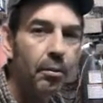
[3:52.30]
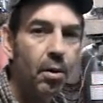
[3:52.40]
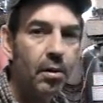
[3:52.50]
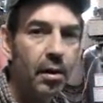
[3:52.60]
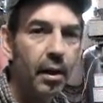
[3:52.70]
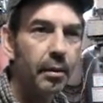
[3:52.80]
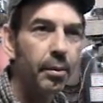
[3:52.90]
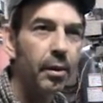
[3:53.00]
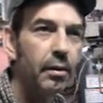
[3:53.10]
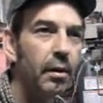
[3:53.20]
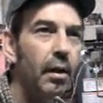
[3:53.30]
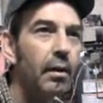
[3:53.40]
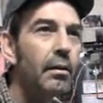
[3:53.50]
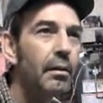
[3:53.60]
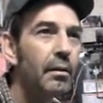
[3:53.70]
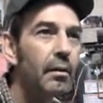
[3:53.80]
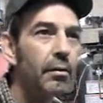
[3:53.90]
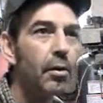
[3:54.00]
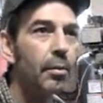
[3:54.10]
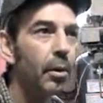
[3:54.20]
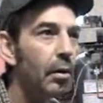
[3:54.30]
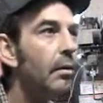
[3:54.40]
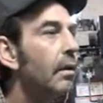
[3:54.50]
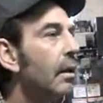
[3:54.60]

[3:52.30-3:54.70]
Pontiac Parisienne convertible,